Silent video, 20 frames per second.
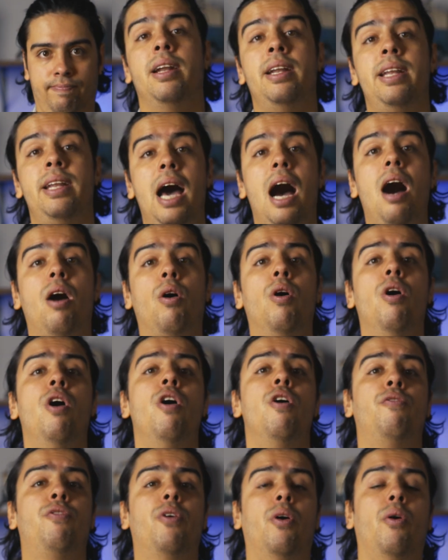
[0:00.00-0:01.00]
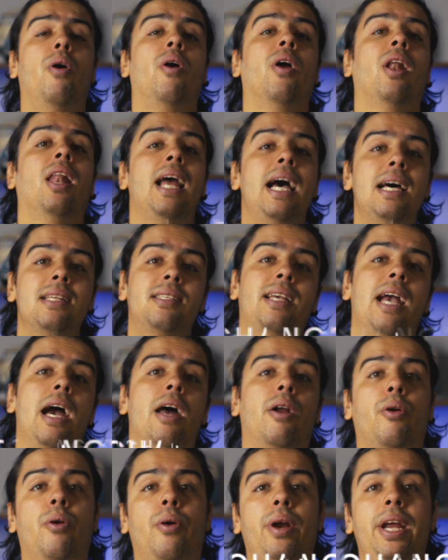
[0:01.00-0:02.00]
Now, for our last
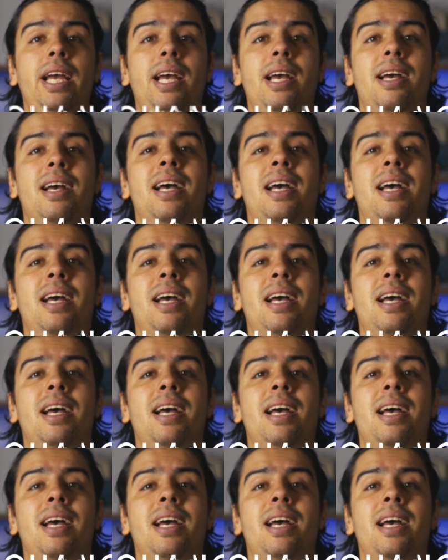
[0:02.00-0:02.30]
category,